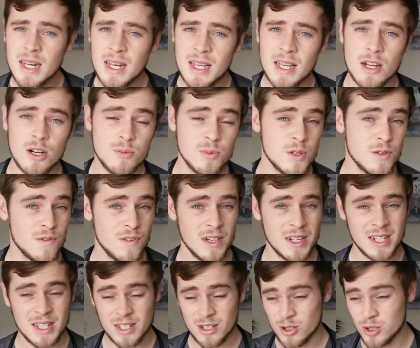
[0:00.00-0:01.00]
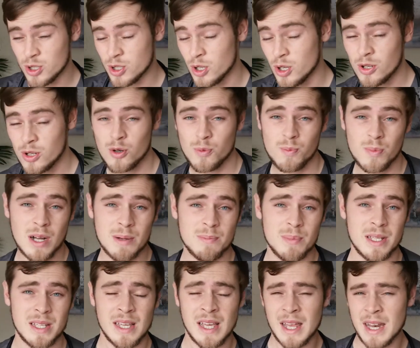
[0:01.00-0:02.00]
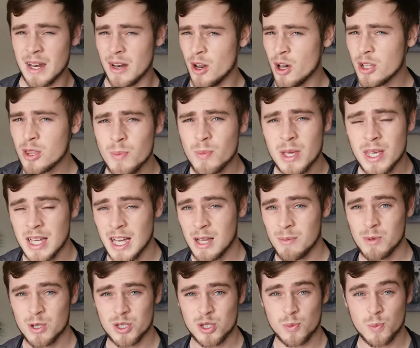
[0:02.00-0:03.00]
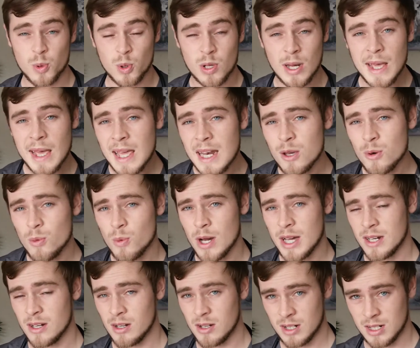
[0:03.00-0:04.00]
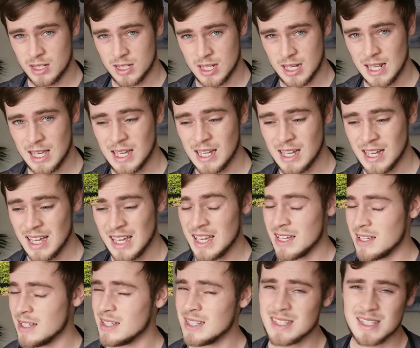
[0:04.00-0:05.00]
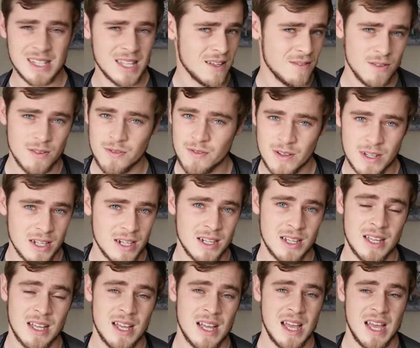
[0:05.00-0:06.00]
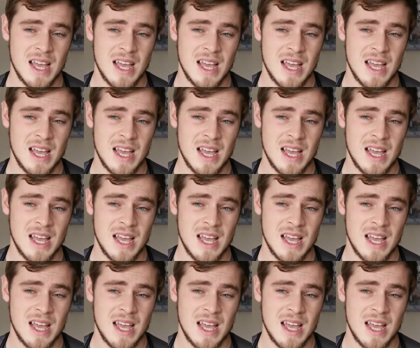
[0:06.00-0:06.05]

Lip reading: Getting home to finding your dog or puppy not being able to put any weight on its leg is never fun.